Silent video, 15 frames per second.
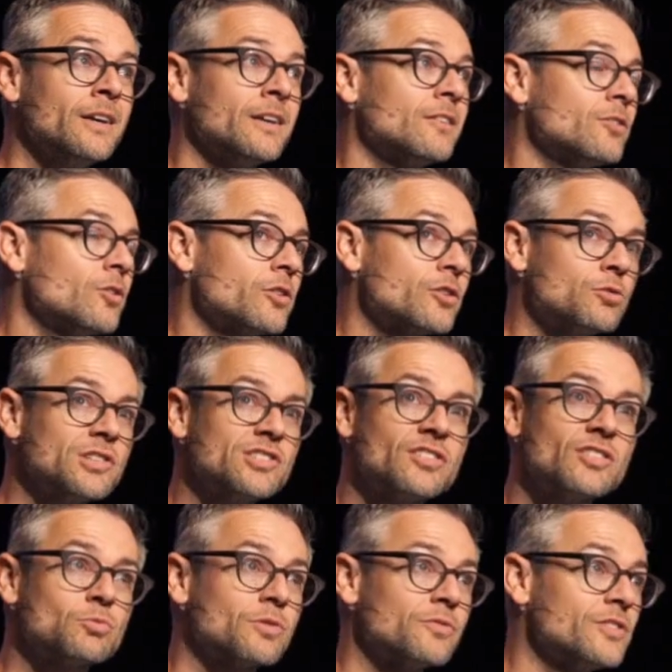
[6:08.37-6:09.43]
And so the
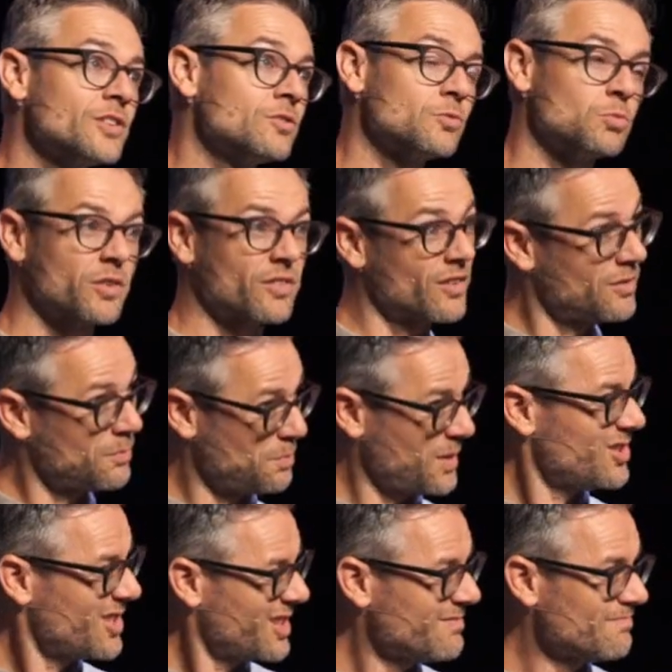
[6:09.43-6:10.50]
Christians were viewed with
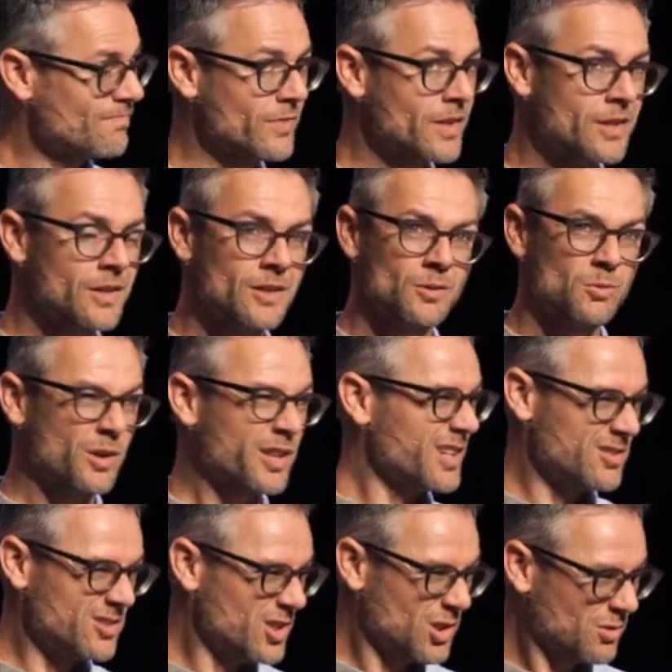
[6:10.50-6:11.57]
suspicion. What are they
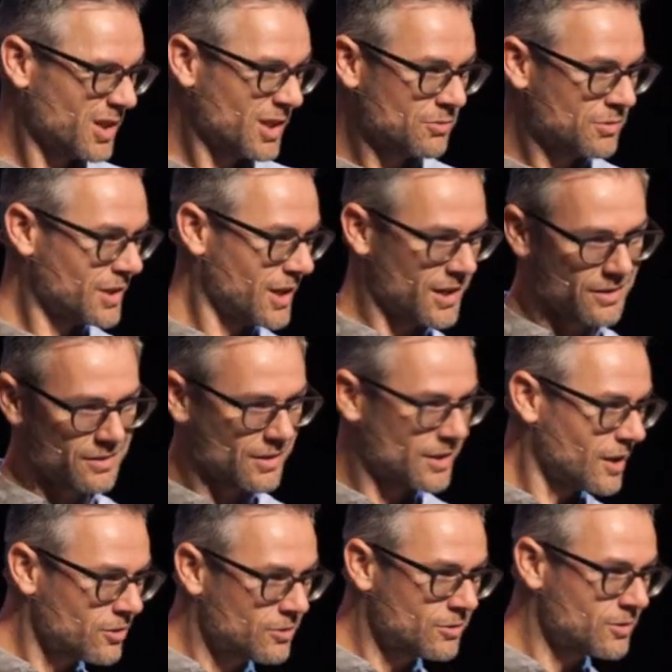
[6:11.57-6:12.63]
doing when they get
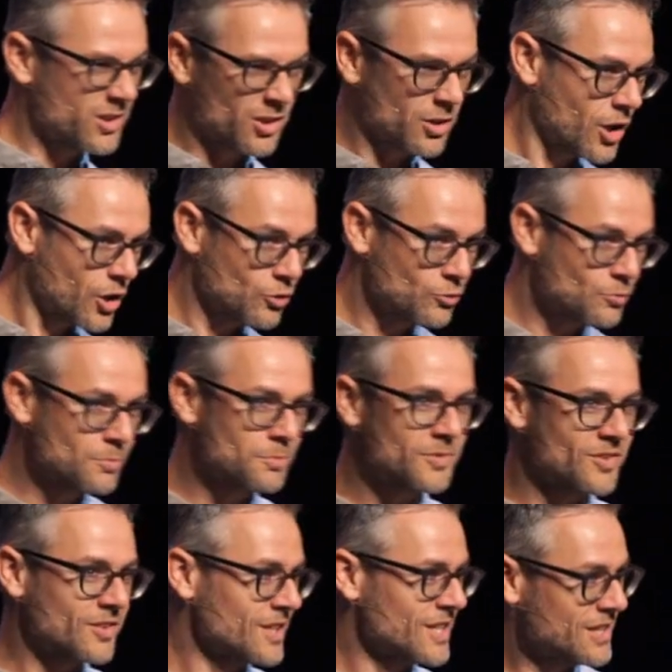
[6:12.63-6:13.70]
together in their
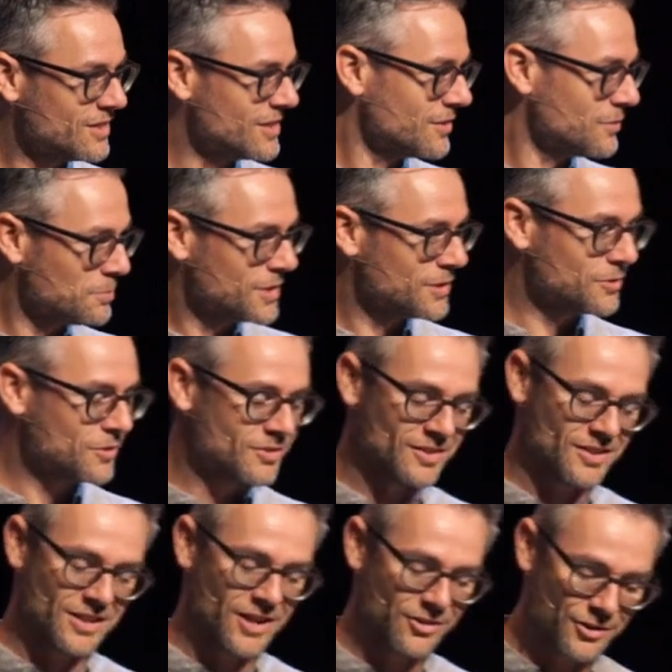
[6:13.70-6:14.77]
homes and eat these meals
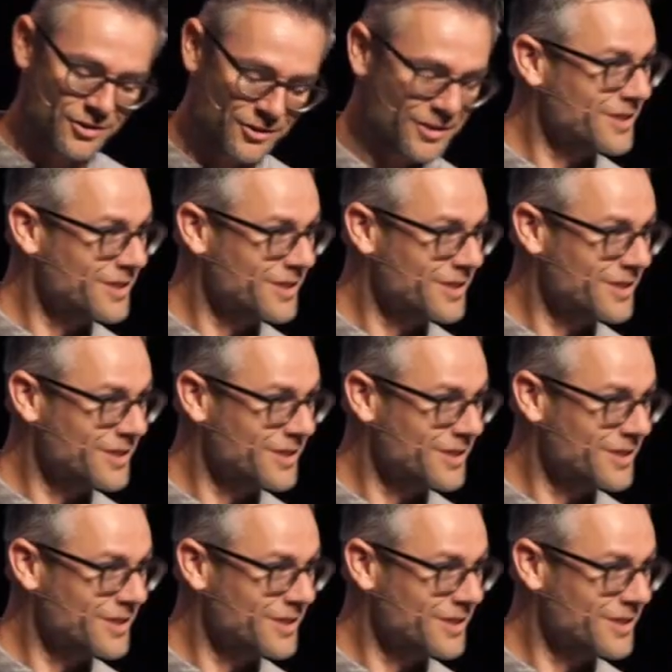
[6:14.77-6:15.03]
together?